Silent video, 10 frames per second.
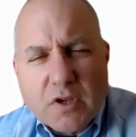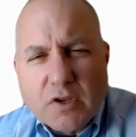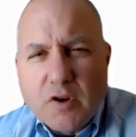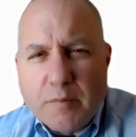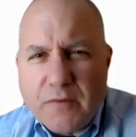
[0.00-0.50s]

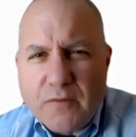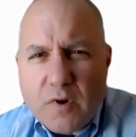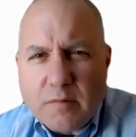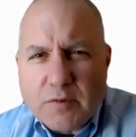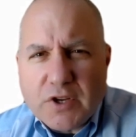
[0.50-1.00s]
You do it
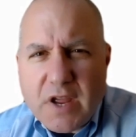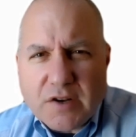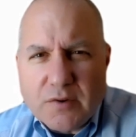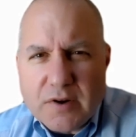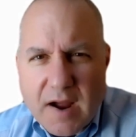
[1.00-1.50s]
before, but you
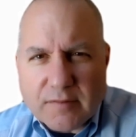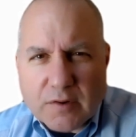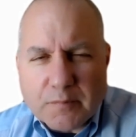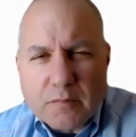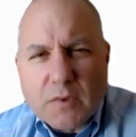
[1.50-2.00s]
can't do it
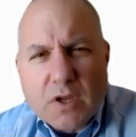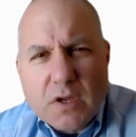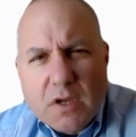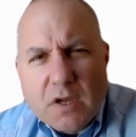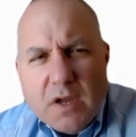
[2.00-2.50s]
after.
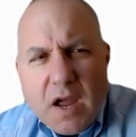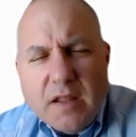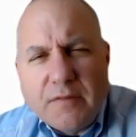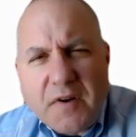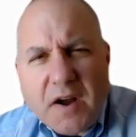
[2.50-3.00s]

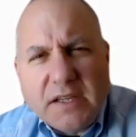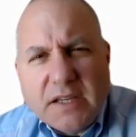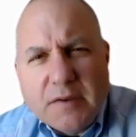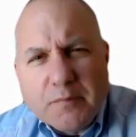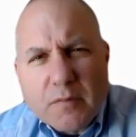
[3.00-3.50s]
And then finally,